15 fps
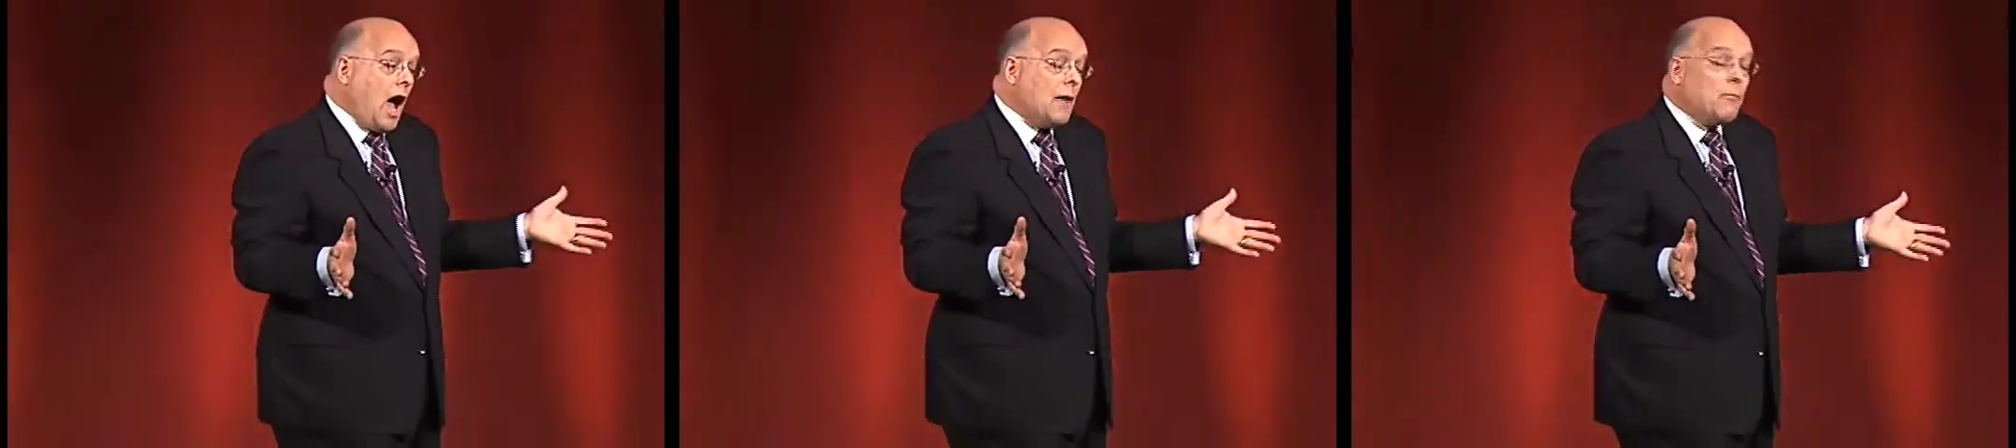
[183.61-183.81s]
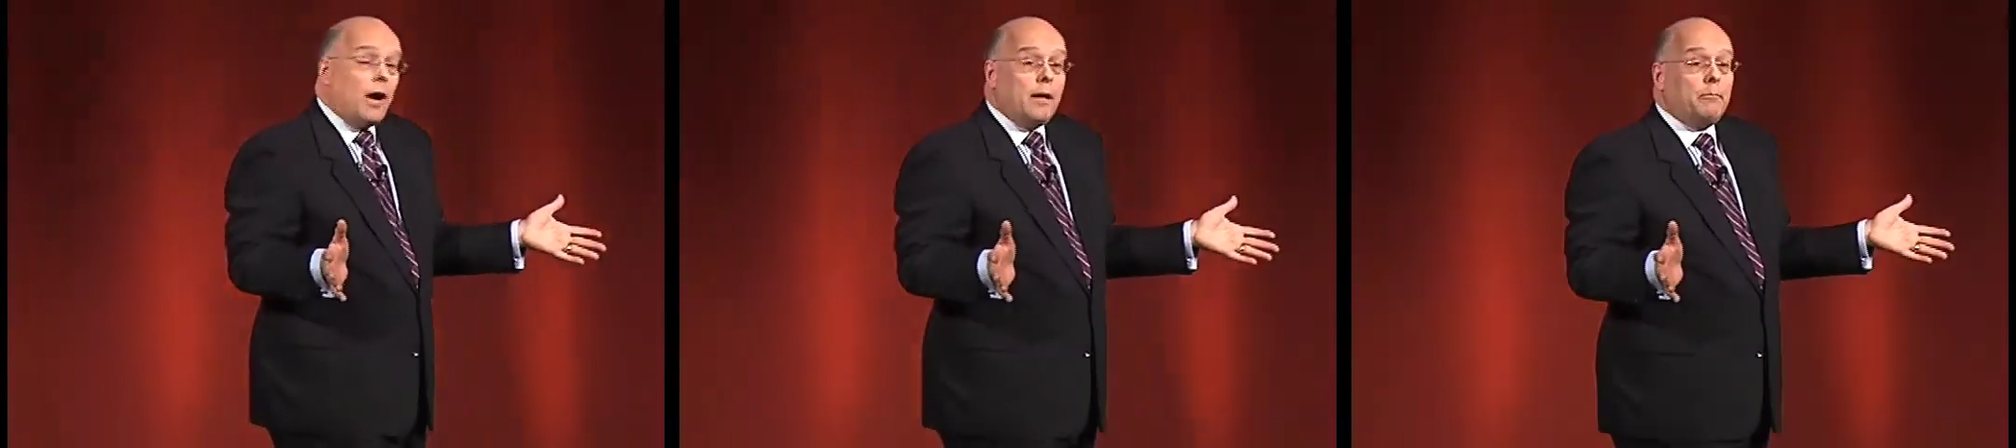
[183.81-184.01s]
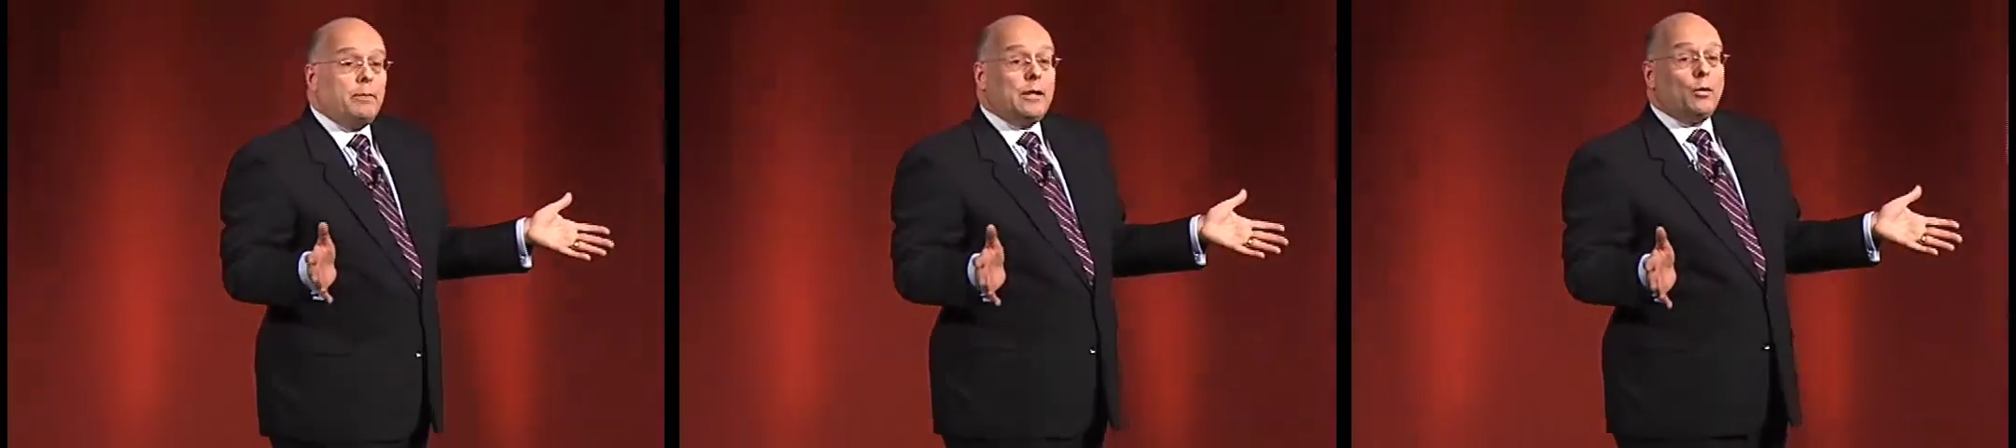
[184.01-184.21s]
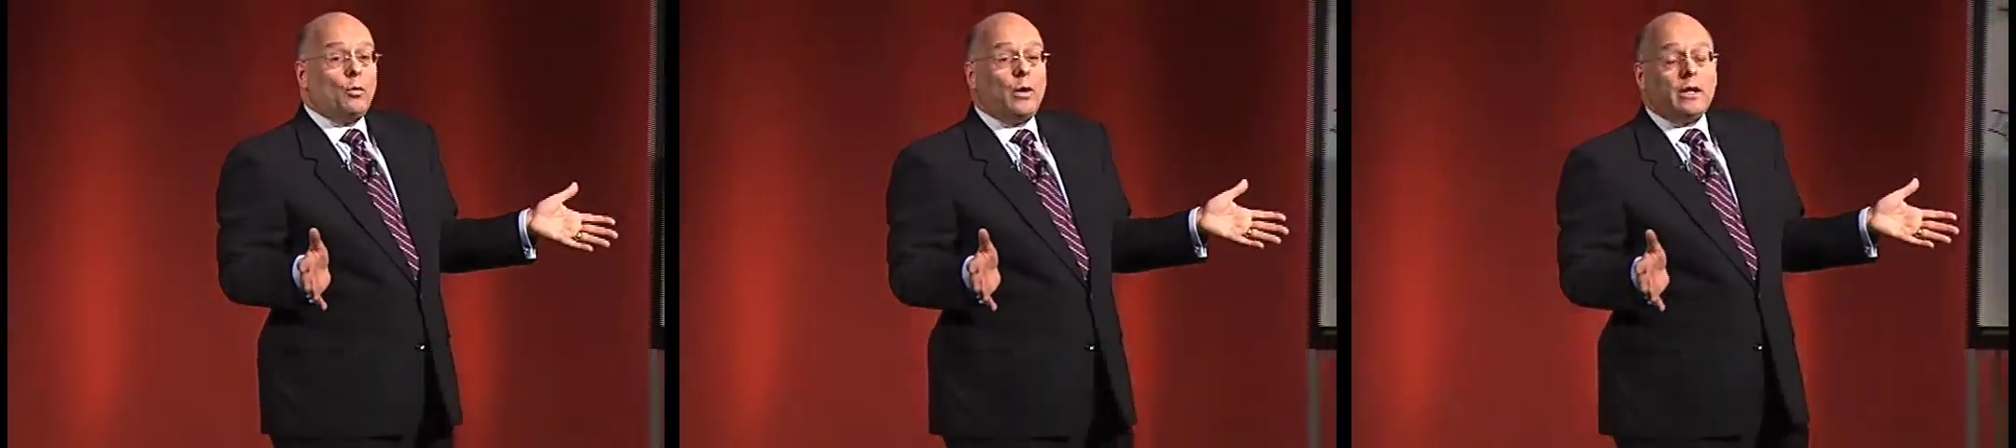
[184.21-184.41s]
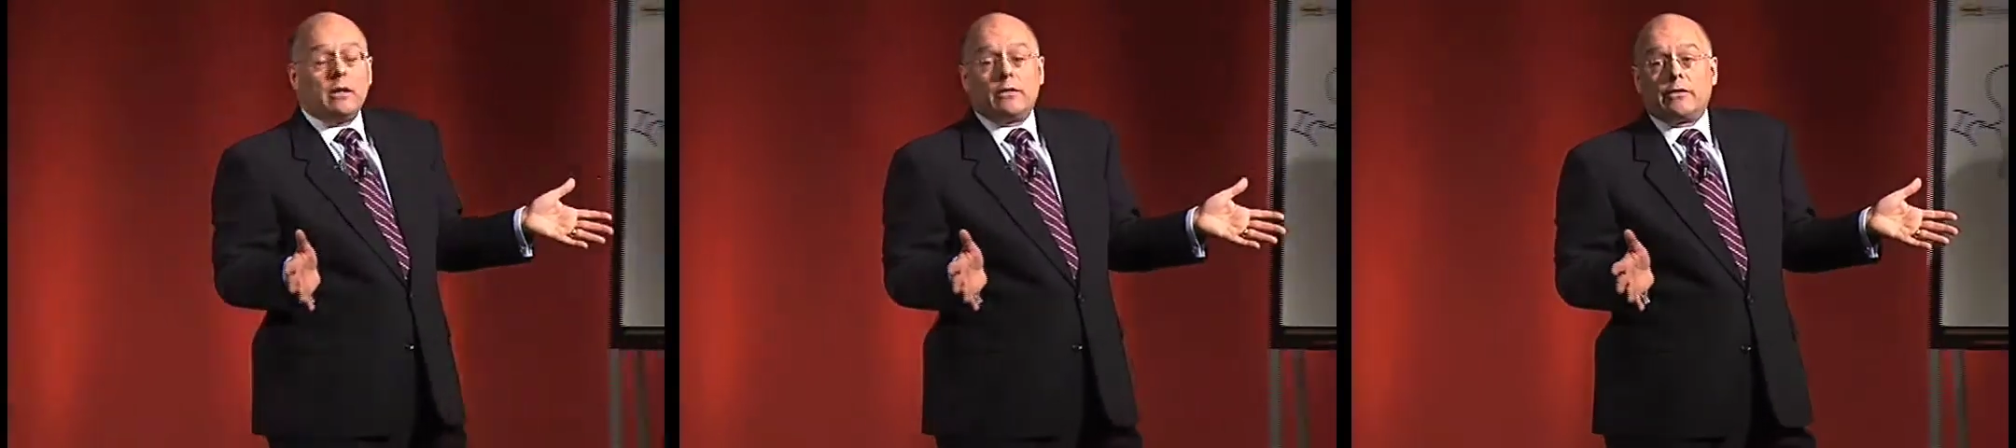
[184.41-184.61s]
I might be a
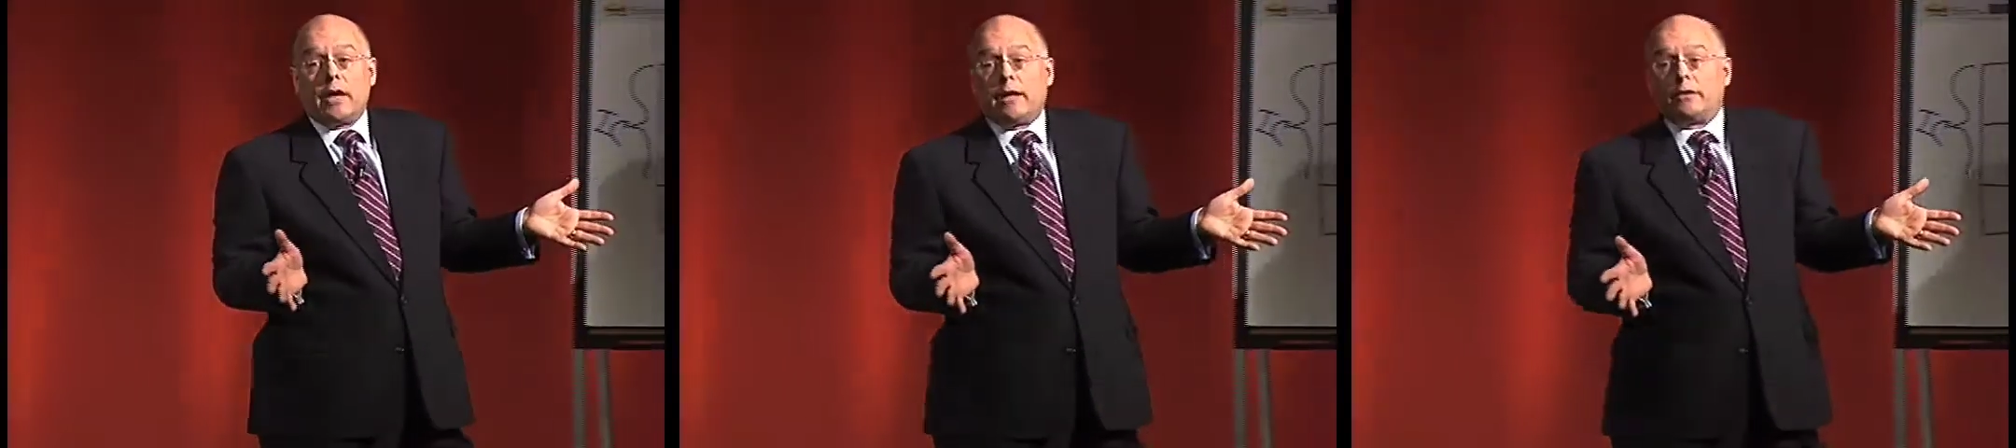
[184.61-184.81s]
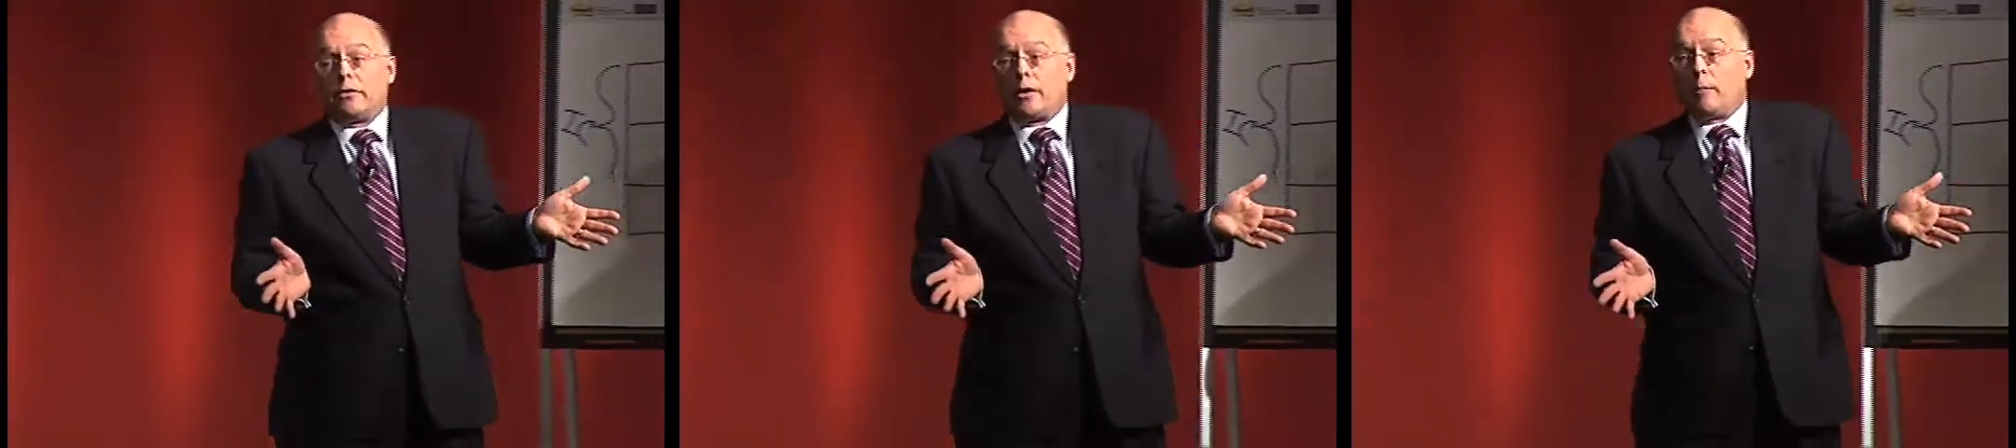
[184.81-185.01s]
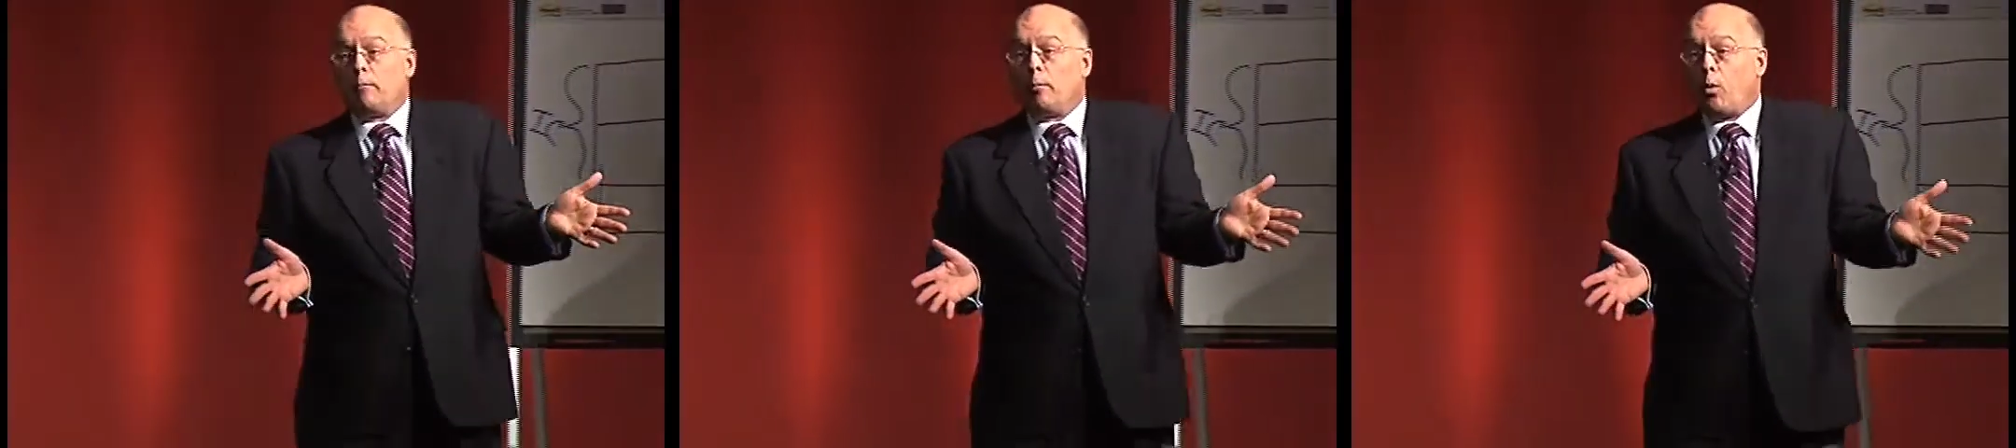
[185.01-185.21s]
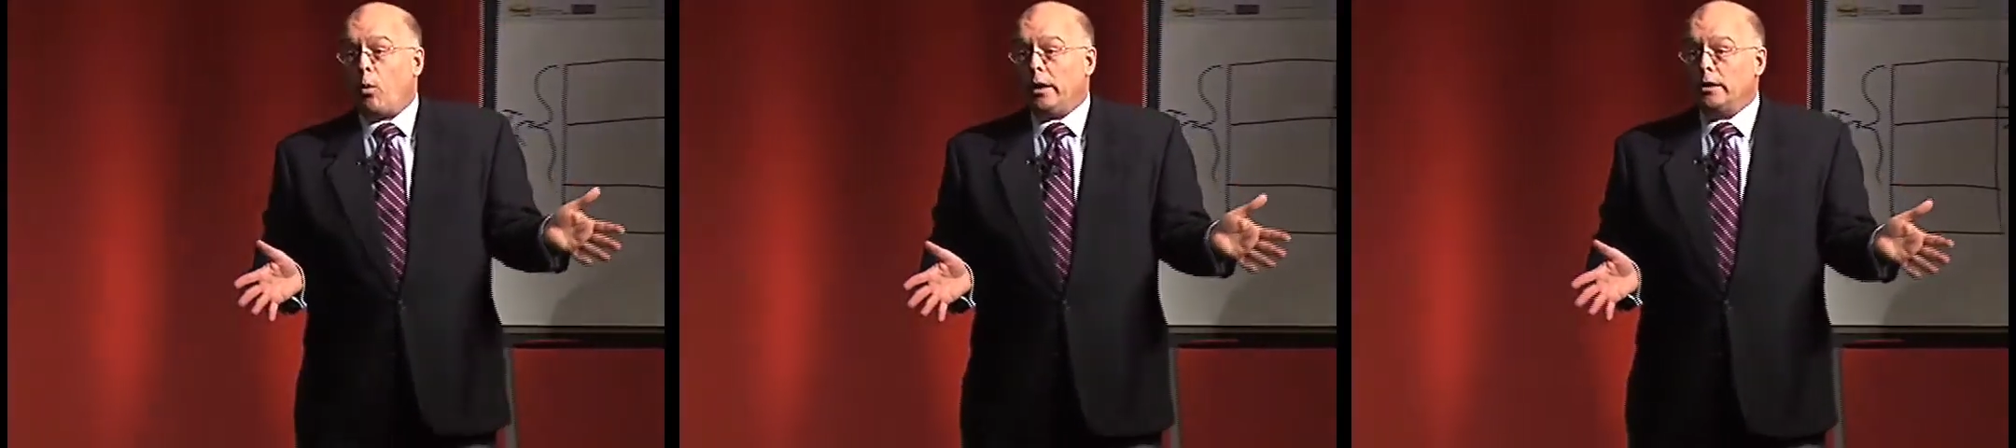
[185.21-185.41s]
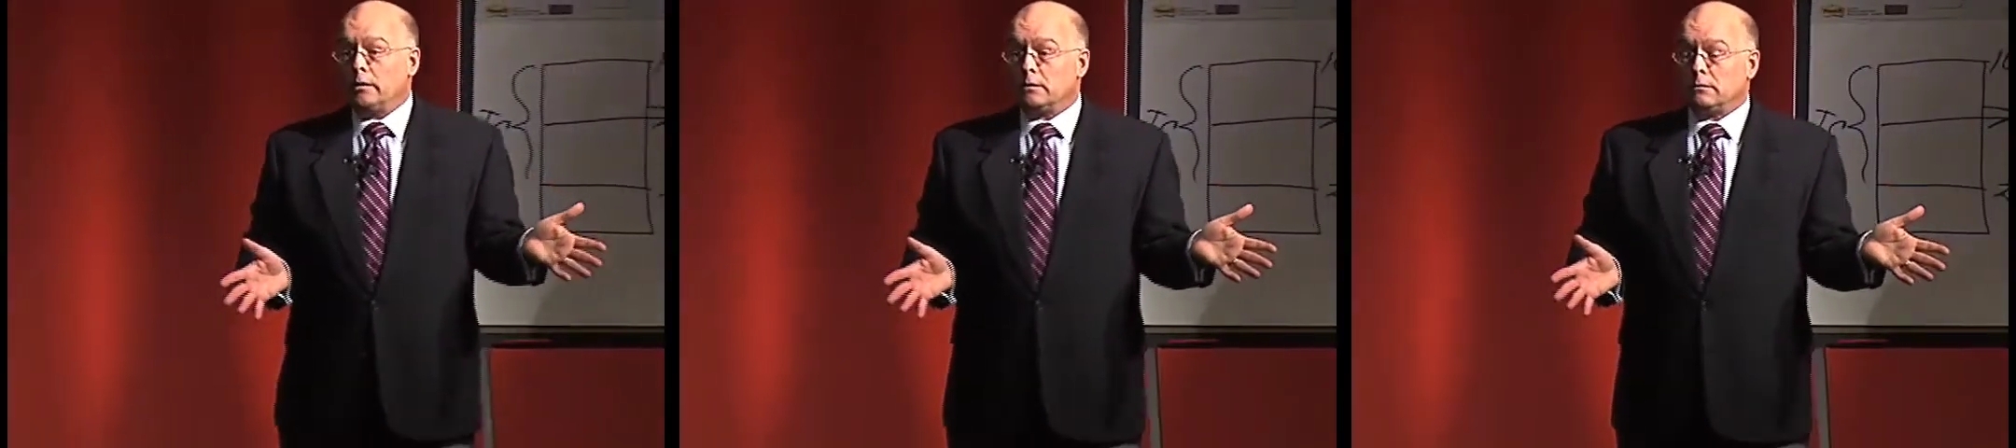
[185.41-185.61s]
witness at some
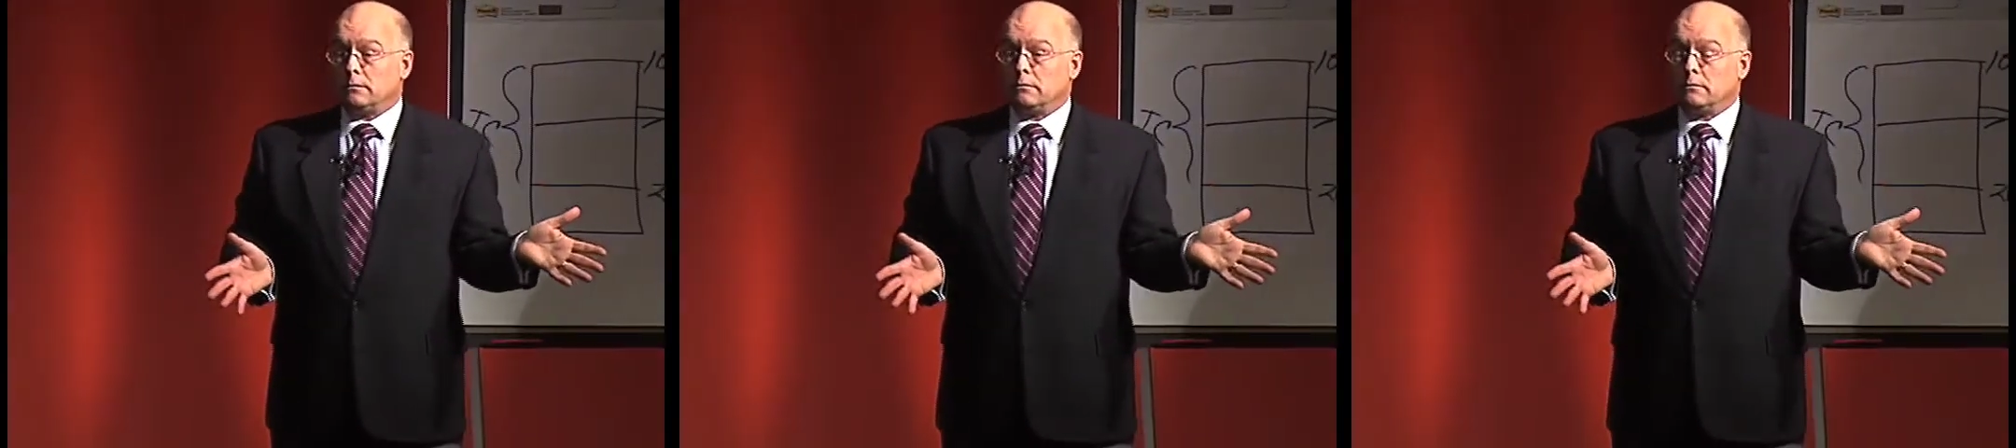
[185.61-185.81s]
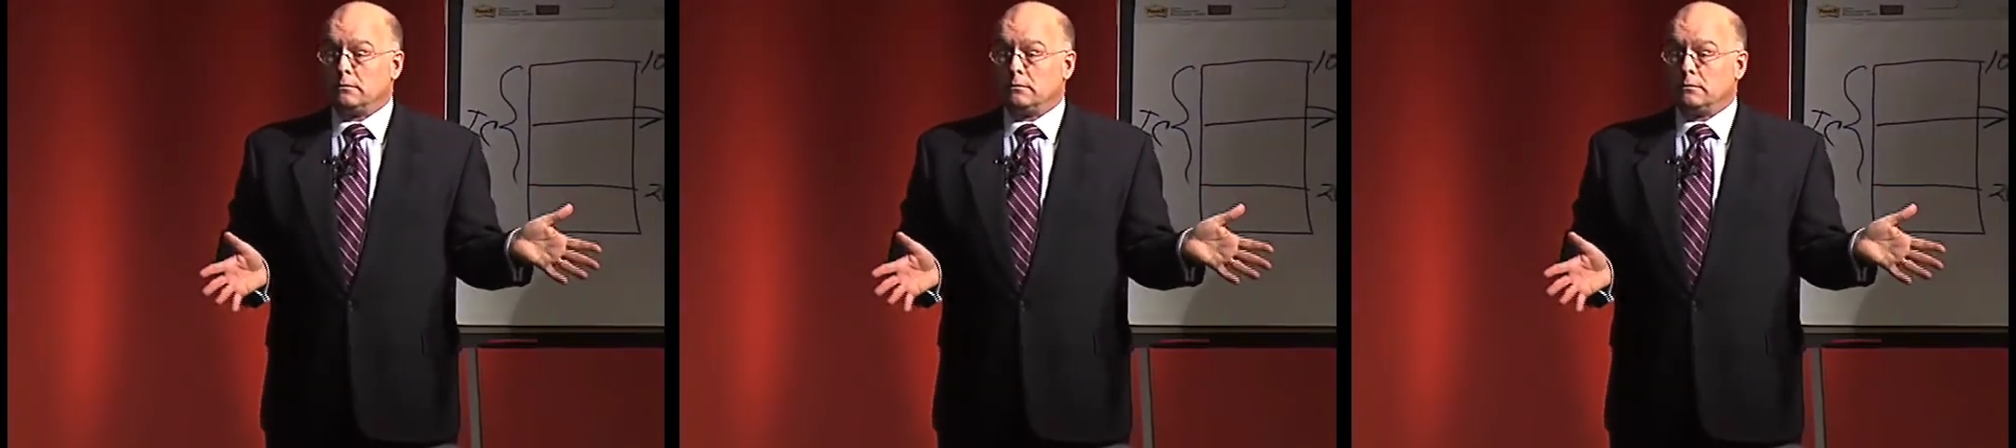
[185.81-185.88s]
point.